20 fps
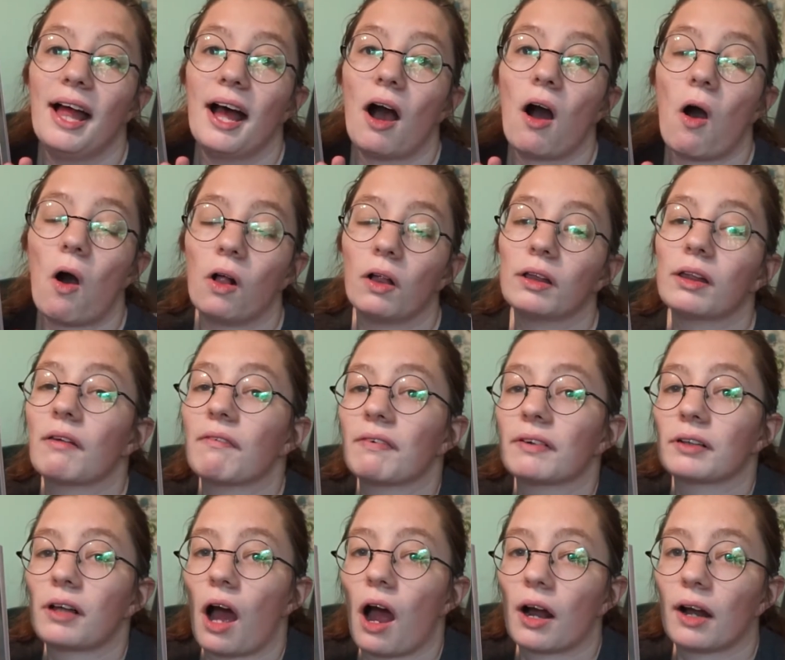all the
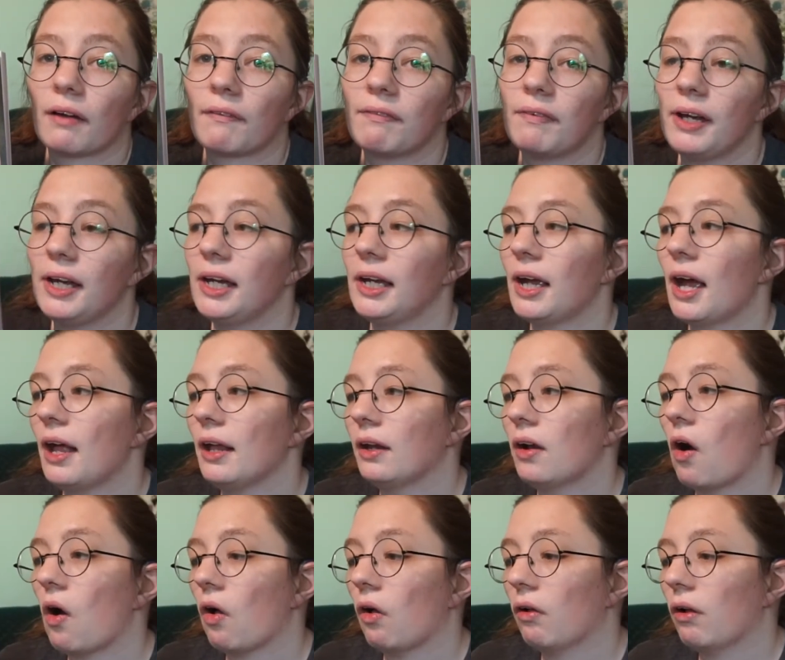photography and
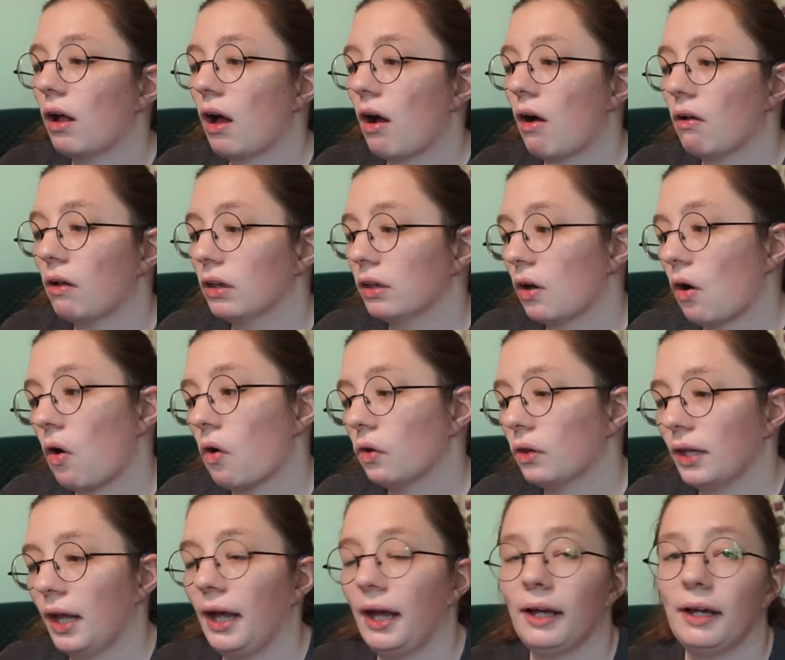all the whole
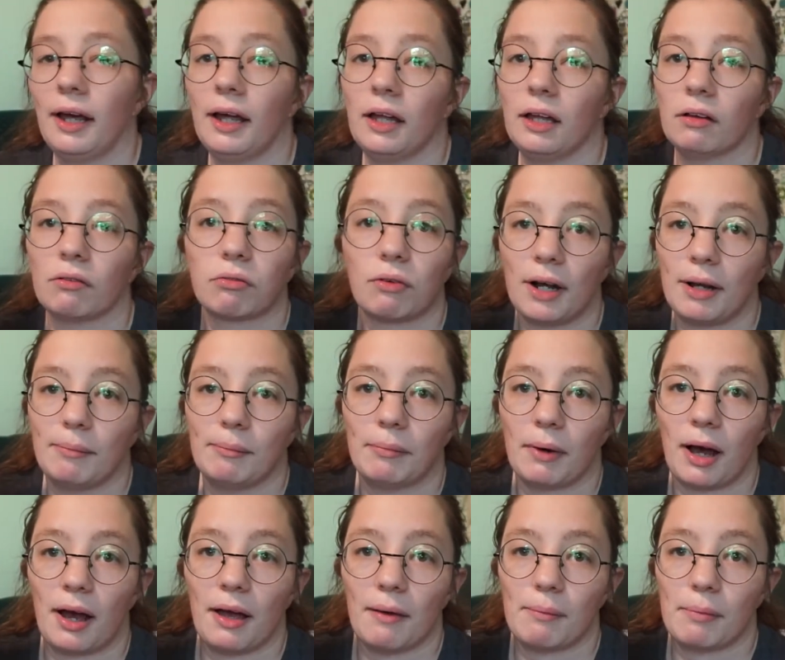thing is written
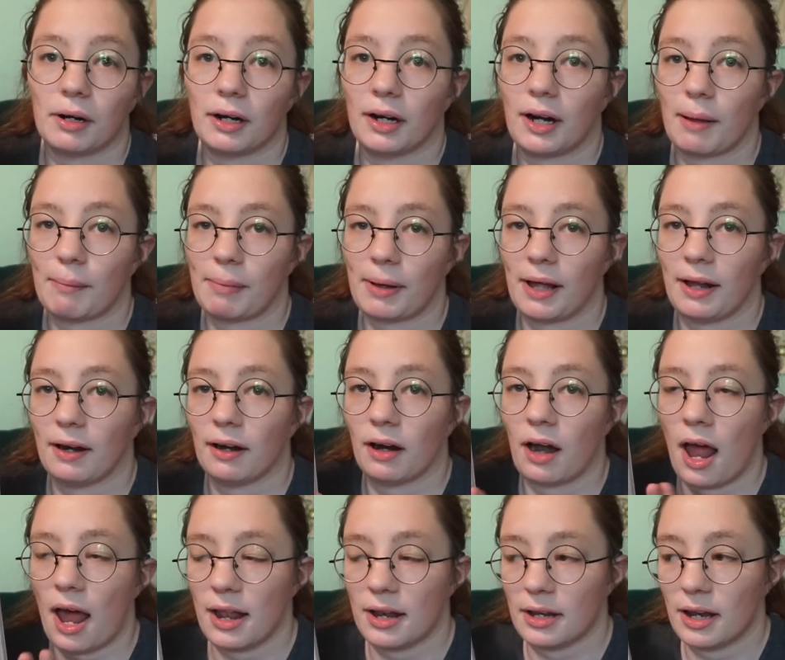by Bernadette Banner,
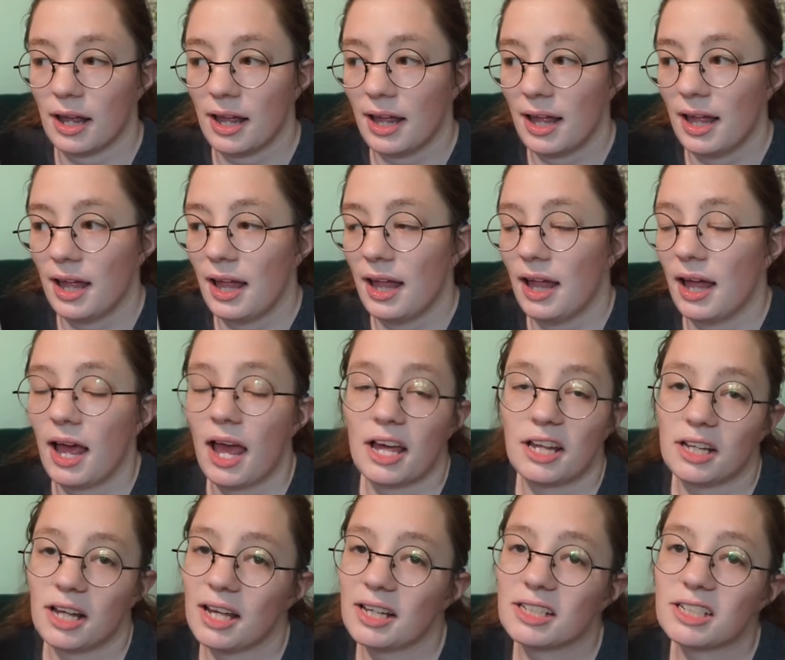and
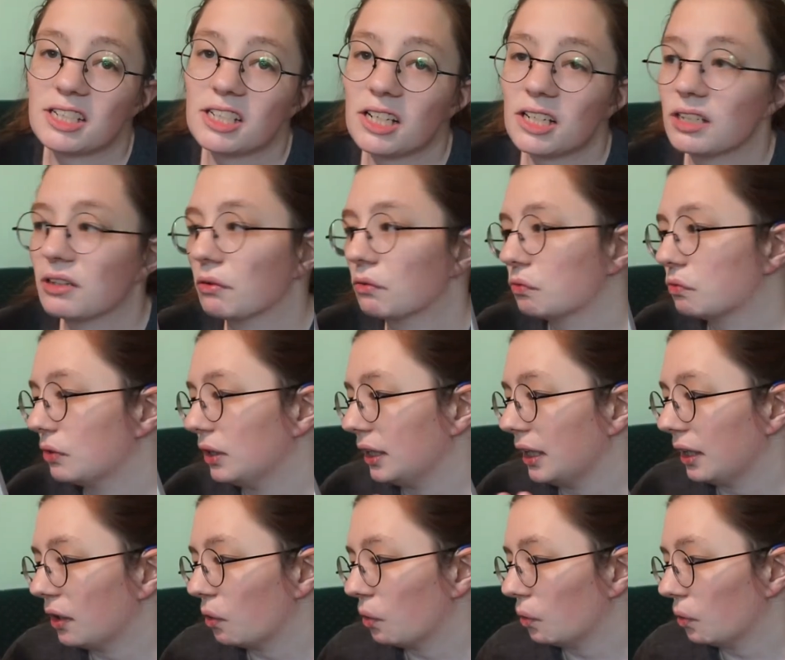it's just
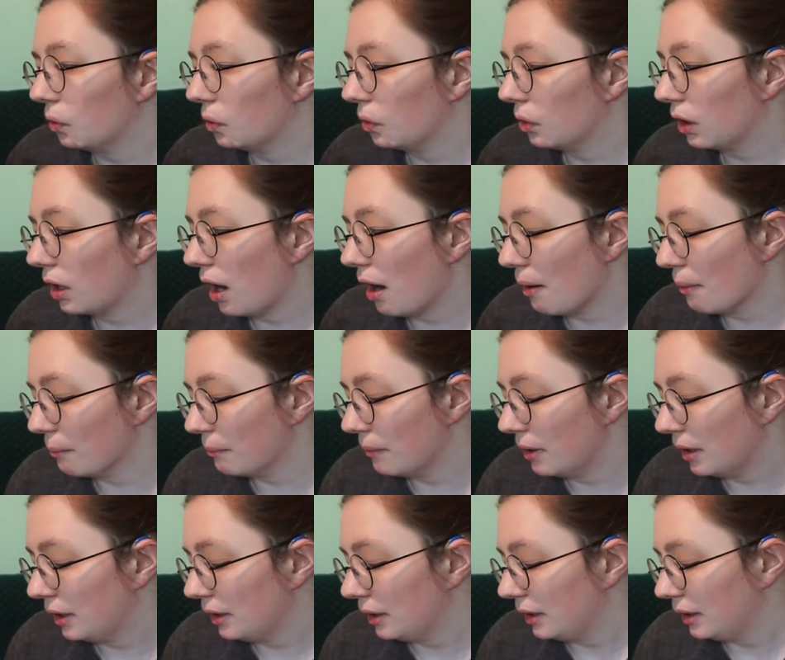really cool.
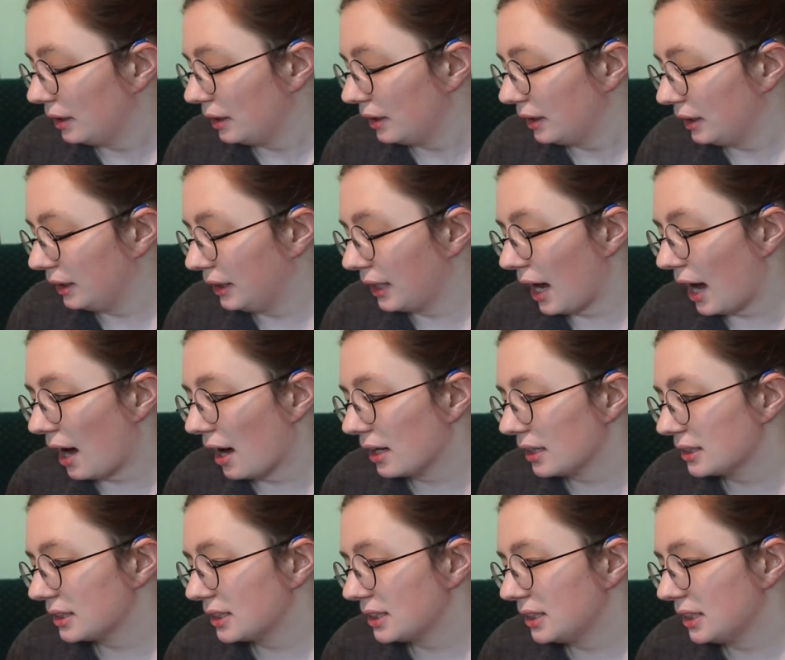Yeah,
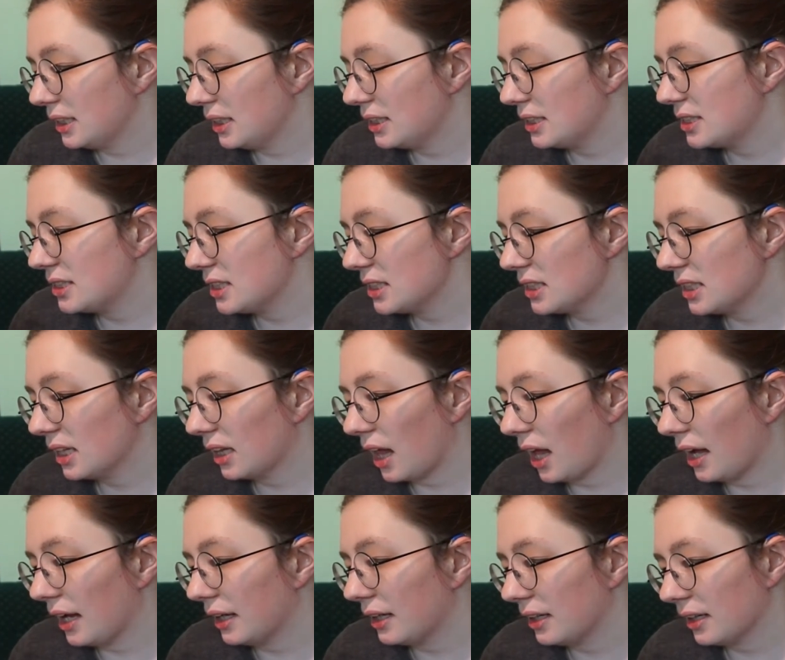she's just
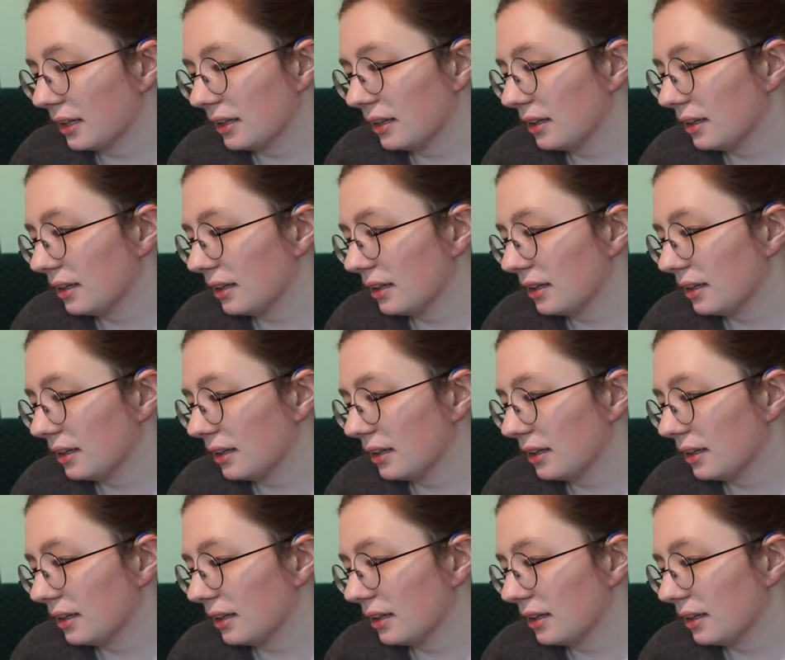like,